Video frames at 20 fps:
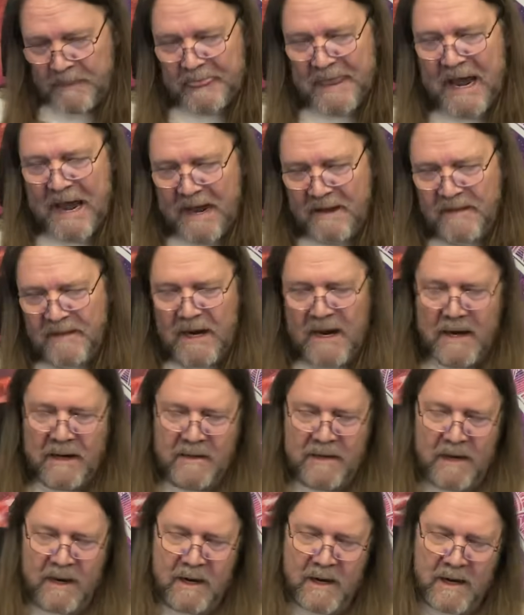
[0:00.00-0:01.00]
And
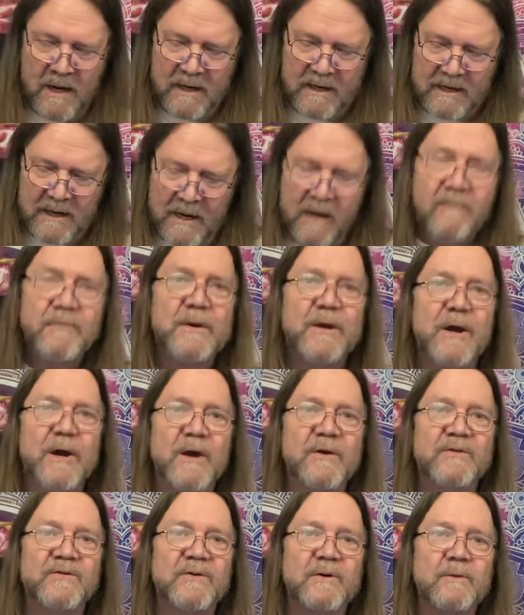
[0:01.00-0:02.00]
then uh,
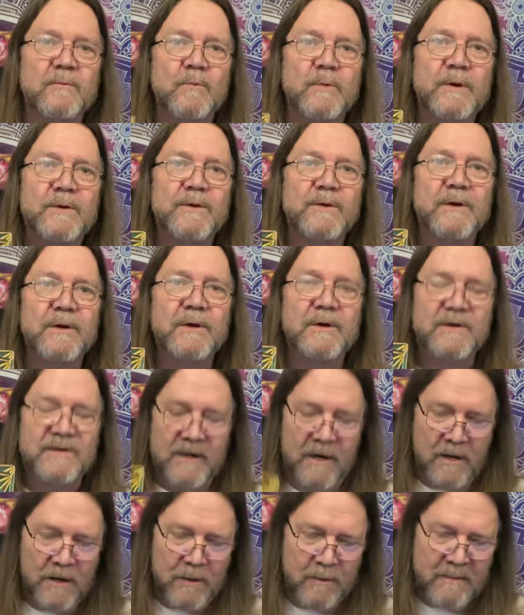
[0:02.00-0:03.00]
clarification with the
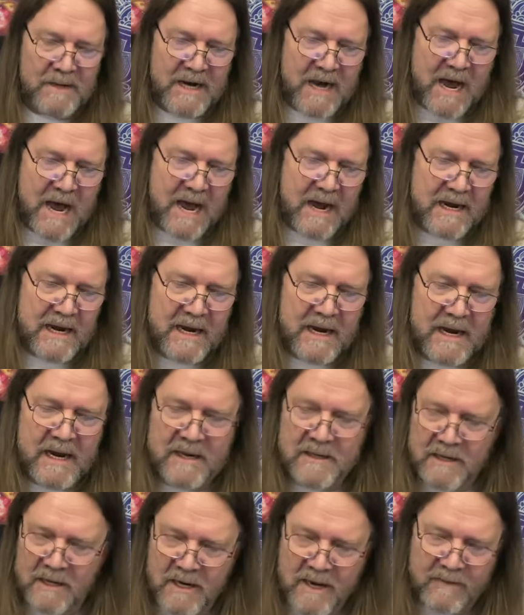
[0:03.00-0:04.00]
Tarot
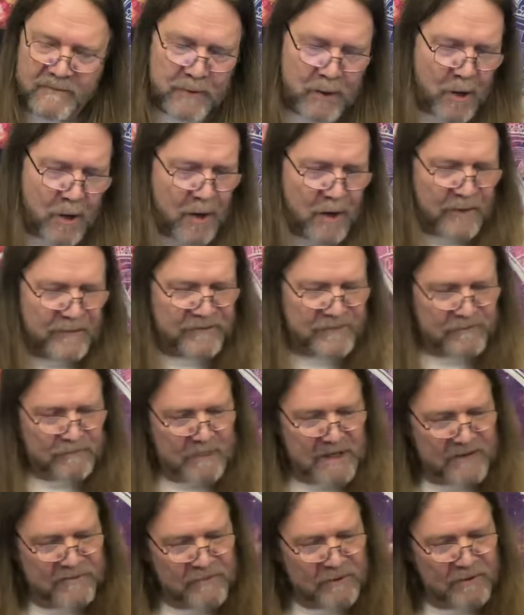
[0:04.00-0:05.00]
Illuminati, the love cards,
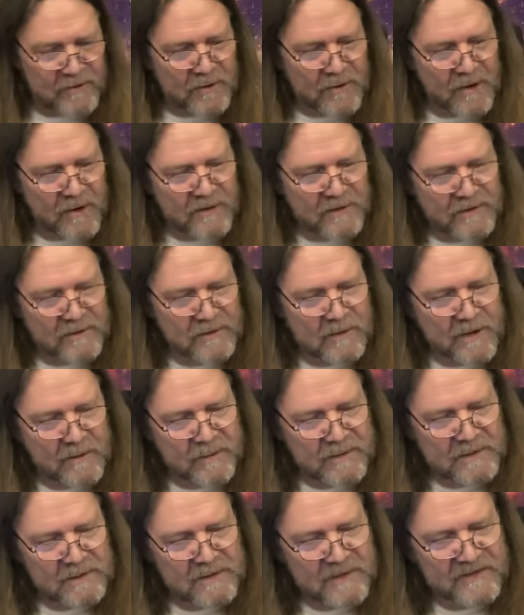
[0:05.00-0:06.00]
Major Arcana, you know how
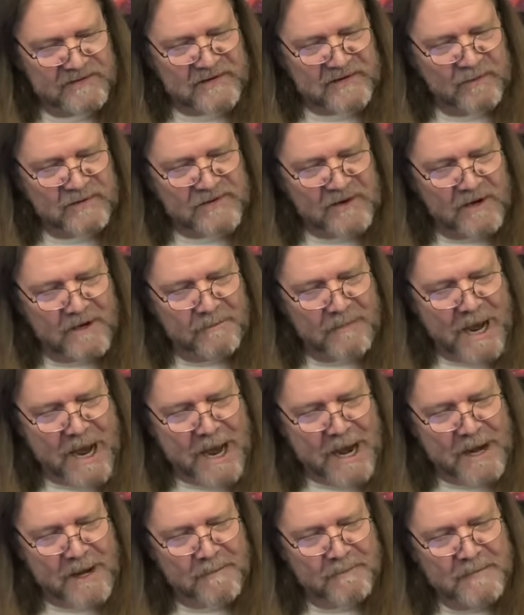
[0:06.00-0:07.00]
we do it. Let's see what's on the
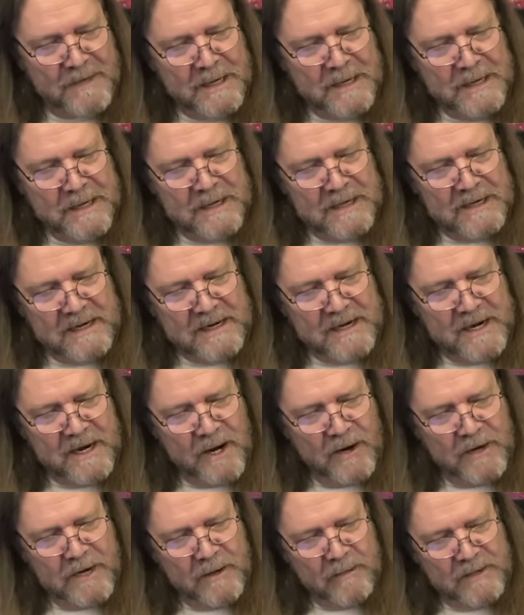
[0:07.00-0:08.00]
bottom.
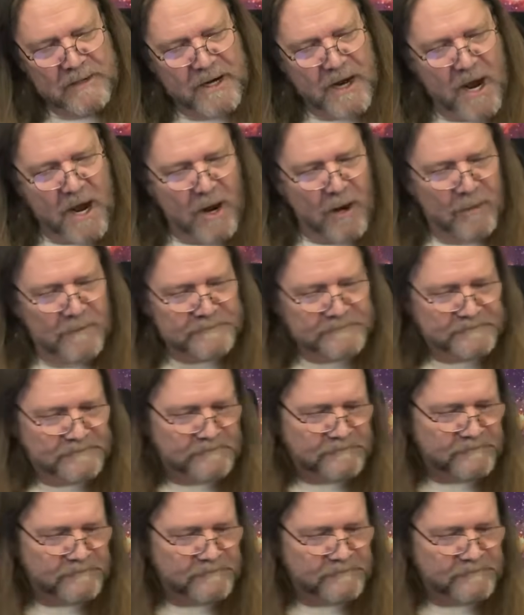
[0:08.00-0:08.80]
Leo, here we go.